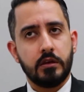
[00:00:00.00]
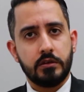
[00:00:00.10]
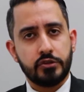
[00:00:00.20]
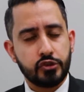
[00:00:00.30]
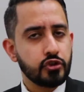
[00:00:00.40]

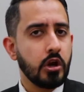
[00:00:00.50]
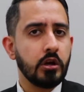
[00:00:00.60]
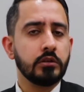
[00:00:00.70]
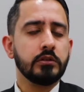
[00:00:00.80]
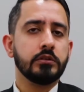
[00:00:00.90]

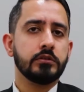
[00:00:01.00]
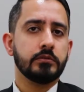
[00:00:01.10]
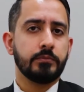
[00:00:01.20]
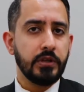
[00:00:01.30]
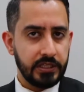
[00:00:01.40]
strong
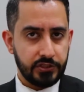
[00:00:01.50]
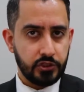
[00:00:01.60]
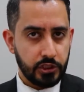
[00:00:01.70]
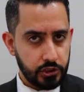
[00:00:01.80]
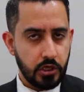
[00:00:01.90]

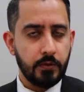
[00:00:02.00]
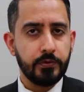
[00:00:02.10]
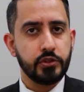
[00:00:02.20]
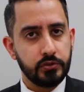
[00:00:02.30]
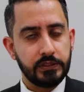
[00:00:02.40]
pre-construction
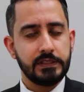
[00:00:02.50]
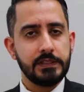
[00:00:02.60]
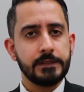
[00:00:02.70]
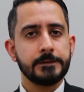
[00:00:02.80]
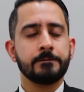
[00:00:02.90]

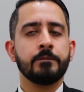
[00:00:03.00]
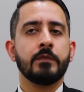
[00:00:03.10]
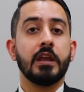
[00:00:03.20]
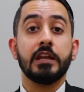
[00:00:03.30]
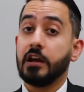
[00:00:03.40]
opportunities
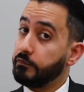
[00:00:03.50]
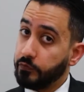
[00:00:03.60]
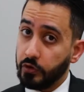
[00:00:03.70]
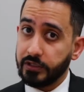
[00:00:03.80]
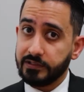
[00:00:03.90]
and
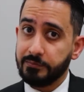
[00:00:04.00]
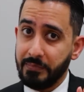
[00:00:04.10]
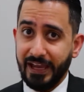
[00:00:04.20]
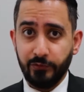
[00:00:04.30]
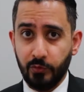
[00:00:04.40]
avoid
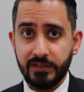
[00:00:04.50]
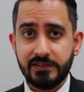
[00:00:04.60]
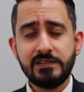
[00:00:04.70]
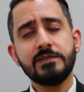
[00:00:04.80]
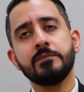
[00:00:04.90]
bad
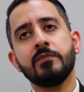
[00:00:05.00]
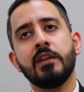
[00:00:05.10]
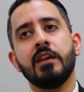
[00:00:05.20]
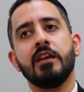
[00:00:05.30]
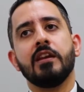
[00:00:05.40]
ones,
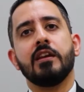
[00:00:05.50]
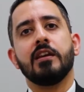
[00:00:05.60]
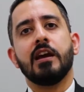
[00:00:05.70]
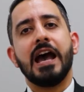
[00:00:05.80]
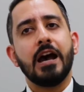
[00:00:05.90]

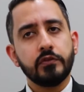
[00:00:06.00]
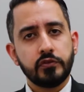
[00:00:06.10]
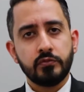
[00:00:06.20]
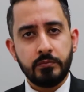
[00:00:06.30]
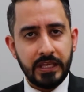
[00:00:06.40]
how
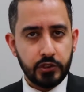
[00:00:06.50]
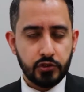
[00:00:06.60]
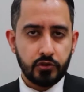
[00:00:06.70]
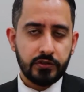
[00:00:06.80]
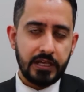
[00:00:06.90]
to make
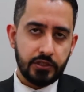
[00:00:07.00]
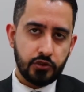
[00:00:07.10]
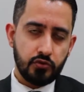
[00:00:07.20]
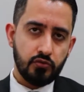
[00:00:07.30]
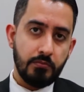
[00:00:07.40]
sure
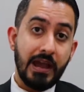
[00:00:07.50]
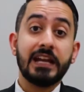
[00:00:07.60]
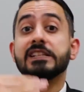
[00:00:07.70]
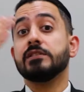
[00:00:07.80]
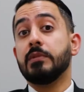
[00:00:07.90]
that you
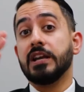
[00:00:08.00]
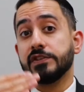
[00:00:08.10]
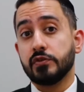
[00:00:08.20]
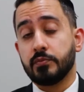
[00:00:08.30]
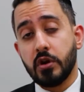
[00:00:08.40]

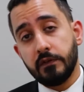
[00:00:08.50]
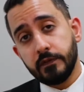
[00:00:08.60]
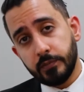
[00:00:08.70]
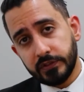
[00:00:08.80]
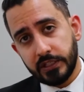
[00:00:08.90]
maximize your
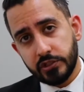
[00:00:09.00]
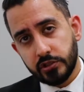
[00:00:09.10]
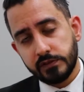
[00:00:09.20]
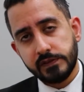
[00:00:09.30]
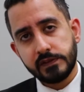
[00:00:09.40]
profit
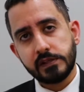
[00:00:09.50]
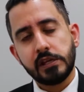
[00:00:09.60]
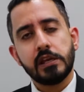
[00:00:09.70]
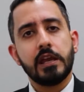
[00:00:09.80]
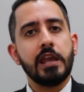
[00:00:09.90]
potentials
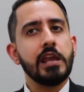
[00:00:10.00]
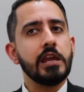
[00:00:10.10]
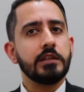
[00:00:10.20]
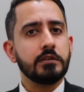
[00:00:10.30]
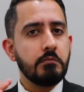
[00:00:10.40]

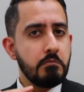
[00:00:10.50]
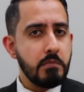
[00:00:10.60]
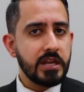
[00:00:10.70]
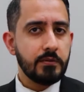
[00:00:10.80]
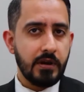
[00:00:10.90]

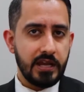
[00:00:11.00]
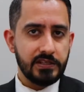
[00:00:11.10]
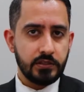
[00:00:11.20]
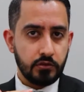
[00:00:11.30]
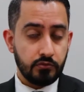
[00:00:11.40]
and
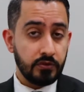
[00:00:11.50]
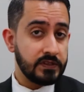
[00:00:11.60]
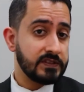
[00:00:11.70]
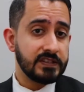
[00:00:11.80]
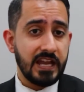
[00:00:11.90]
minimize your
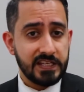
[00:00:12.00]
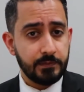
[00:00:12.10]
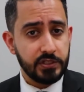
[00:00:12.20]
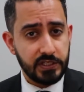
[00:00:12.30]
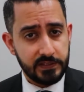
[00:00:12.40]
risks
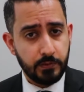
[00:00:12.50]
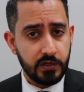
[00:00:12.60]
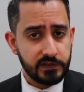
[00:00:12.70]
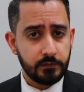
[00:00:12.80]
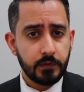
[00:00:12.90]
as much as
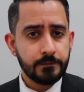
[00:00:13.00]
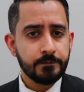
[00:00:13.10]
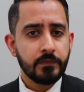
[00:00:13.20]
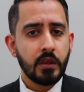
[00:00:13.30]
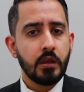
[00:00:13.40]
possible.